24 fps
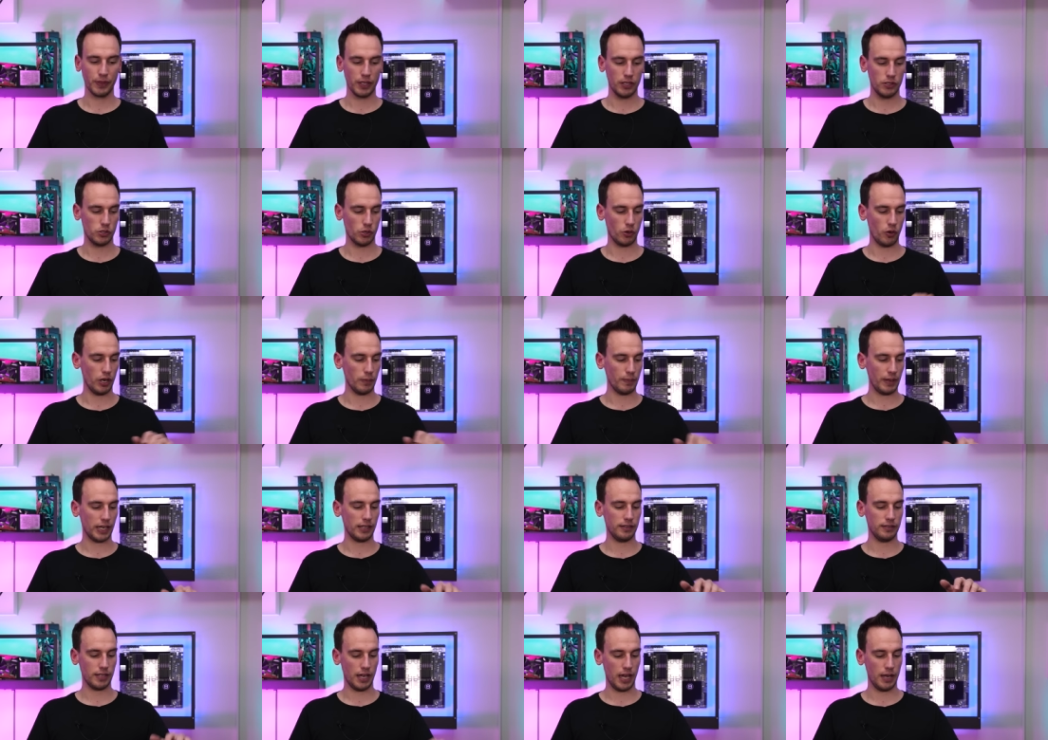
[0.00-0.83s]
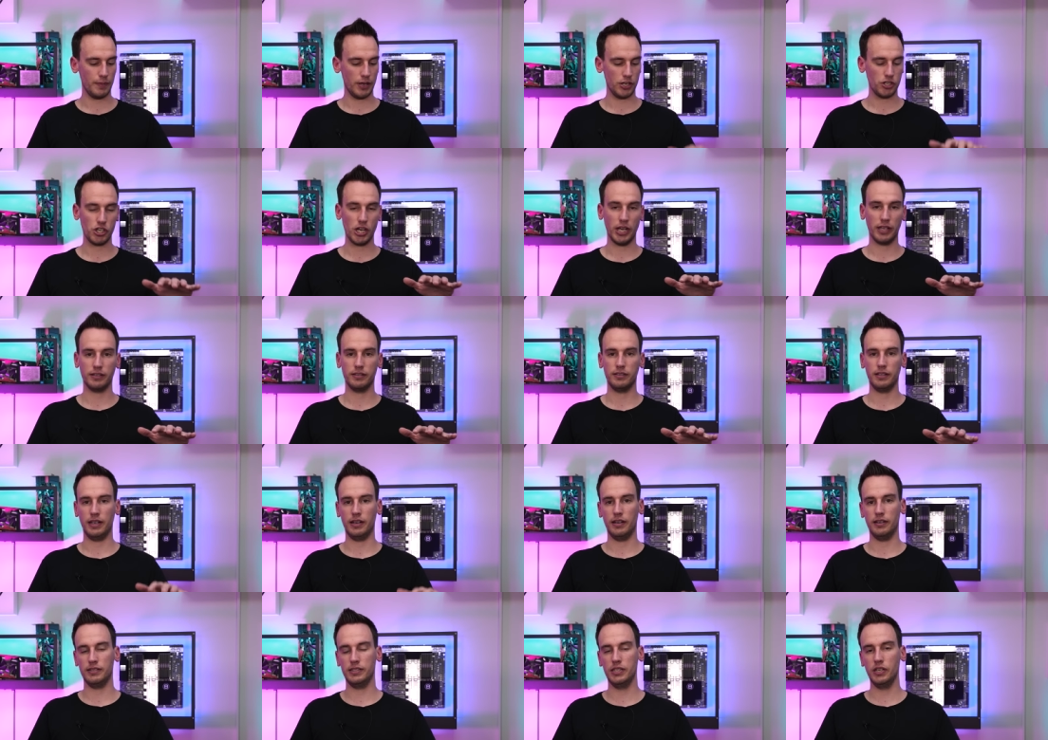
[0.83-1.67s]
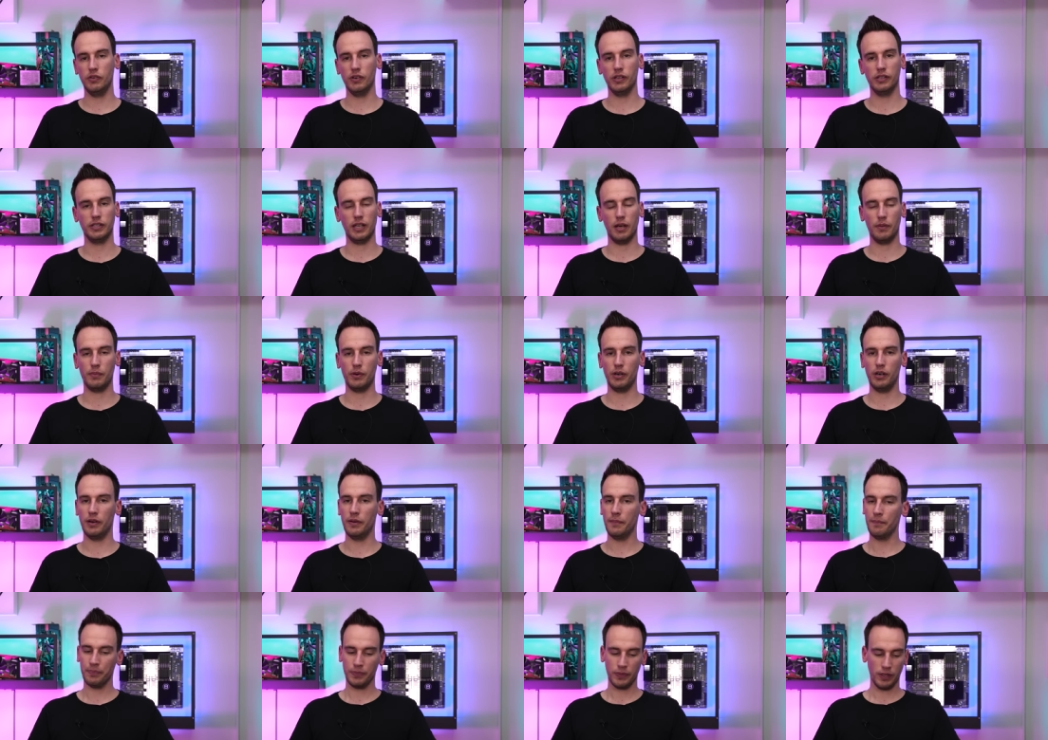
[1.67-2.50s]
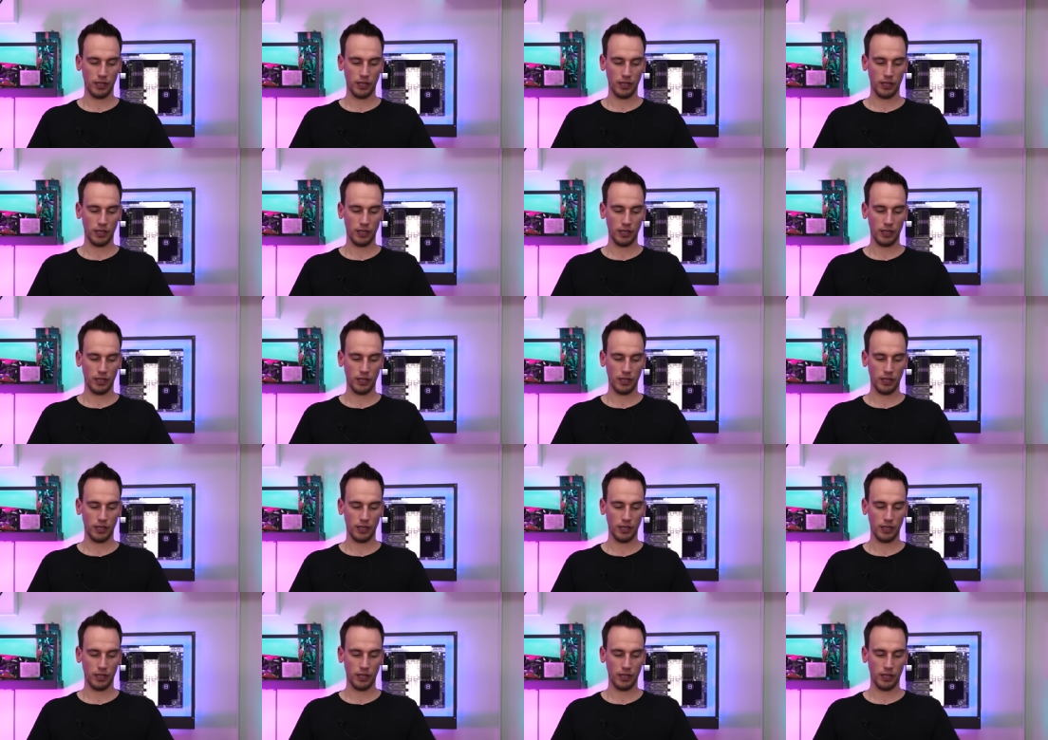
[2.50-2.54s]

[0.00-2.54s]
So going back in time, I checked their serial number